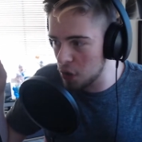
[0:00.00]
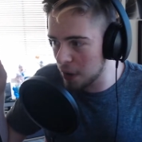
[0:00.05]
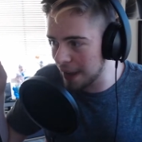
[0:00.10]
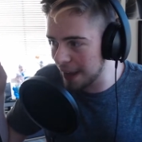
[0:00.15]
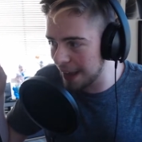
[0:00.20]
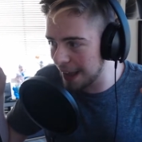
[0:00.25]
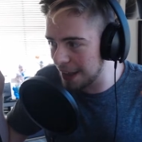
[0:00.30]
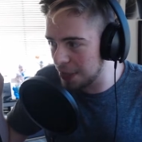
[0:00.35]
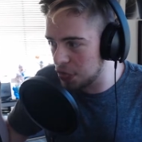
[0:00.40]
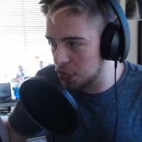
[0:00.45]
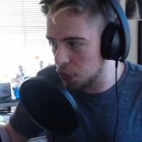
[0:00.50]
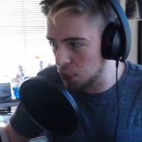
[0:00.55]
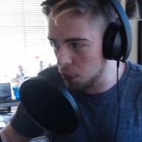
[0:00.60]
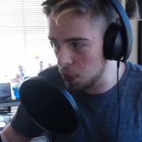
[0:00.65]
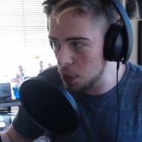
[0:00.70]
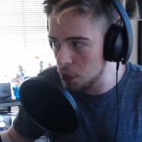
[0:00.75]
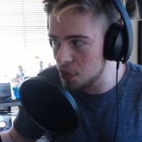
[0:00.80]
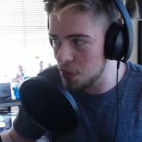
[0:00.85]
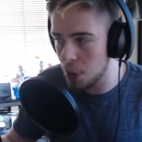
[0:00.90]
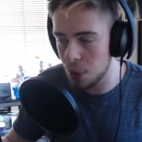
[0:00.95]
can get
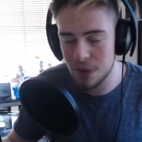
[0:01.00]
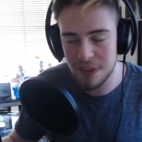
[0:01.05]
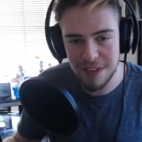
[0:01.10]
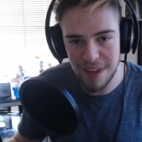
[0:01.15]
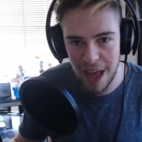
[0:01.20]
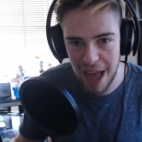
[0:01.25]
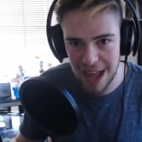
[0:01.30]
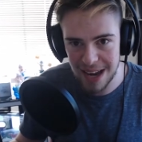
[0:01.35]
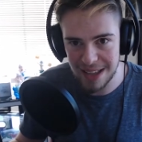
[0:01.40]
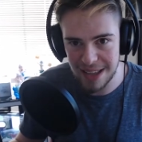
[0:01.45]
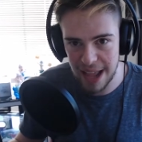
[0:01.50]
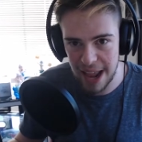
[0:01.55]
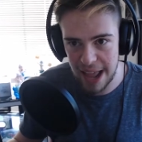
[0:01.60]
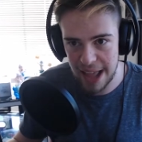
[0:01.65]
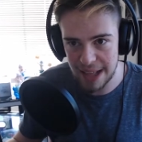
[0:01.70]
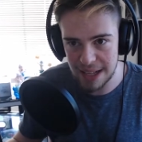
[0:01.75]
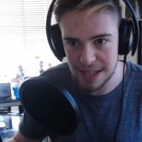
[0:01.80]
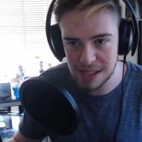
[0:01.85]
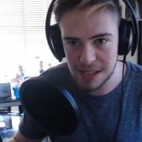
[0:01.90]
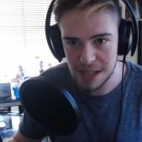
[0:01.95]
through those sad
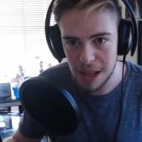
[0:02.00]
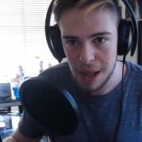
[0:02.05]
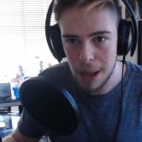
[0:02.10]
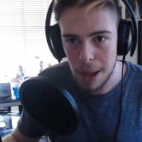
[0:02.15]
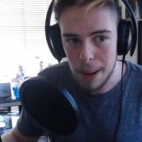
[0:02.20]
days